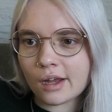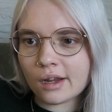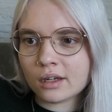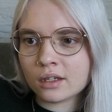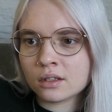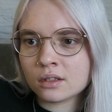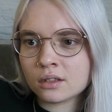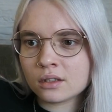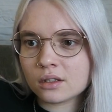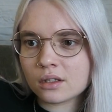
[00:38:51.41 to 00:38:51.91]

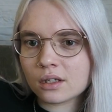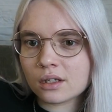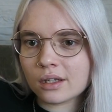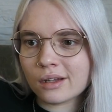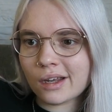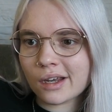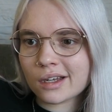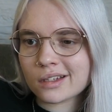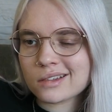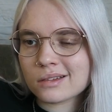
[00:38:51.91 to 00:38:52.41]
And
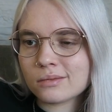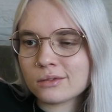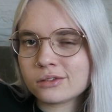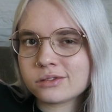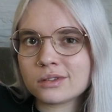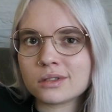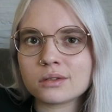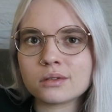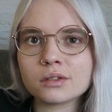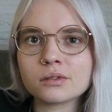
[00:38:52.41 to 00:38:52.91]
like I said
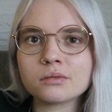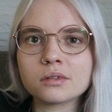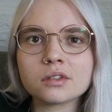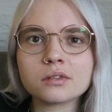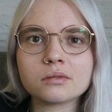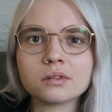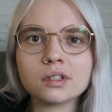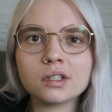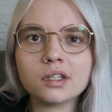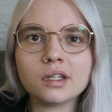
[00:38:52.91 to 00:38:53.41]
before, what was
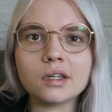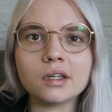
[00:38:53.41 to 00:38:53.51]
really